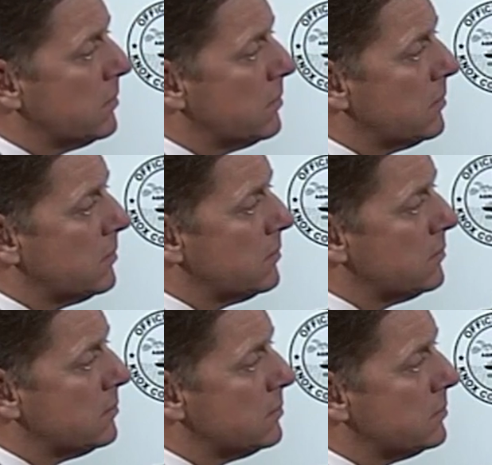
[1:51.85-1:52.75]

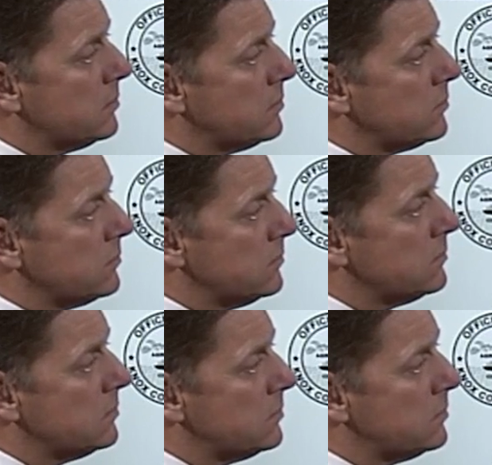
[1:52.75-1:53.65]

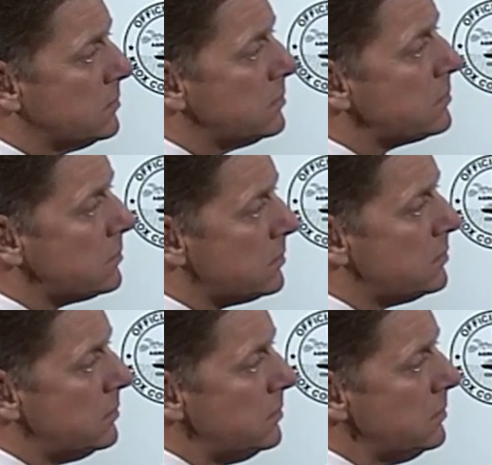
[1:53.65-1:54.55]
This person isn't speaking.